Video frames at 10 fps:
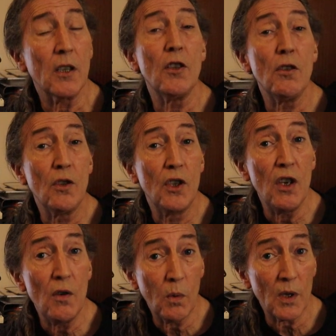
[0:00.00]
and you
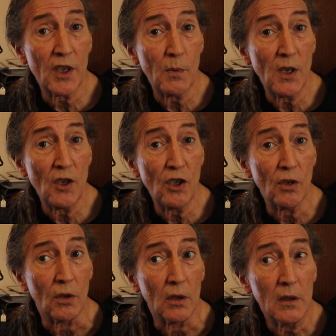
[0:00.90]
do want to
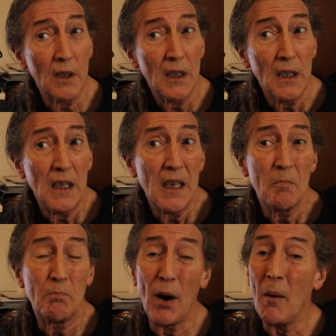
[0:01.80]
insure,
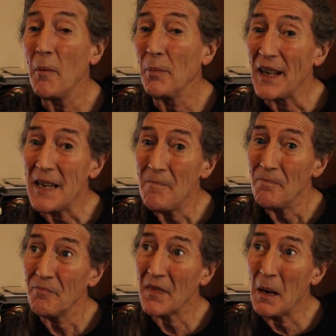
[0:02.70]
probably
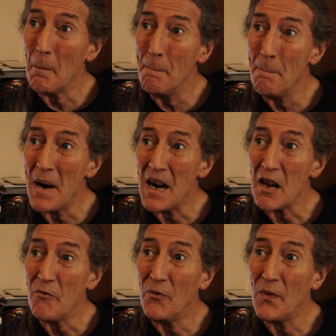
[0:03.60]

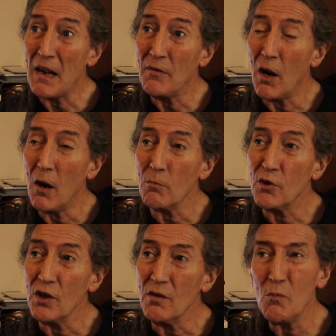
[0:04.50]
my favourite
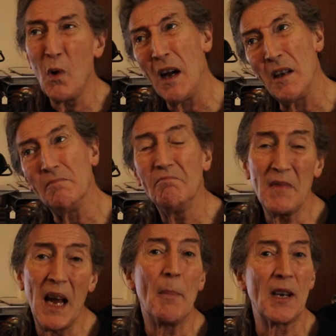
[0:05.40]
option, well,
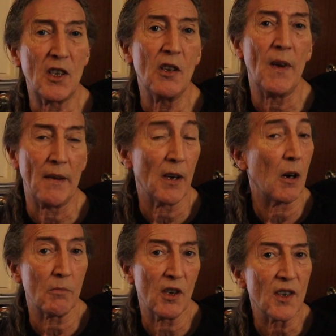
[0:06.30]
yeah, my two favourite
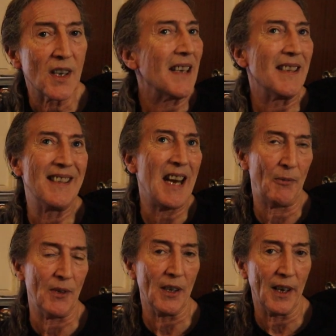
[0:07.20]
options
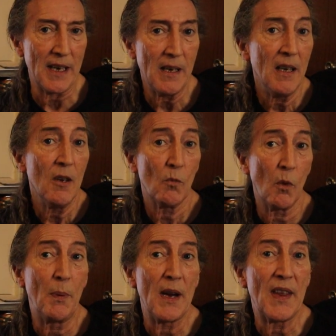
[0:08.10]
definitely
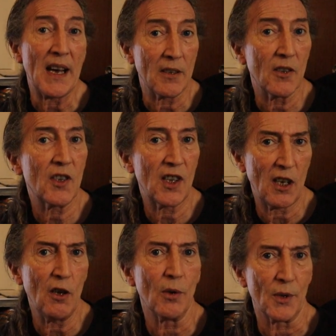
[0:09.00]
would be that
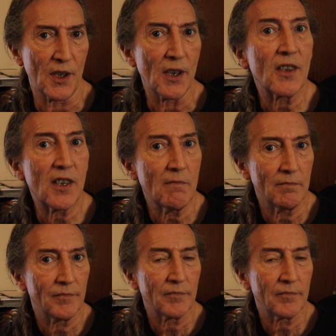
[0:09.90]
secures us,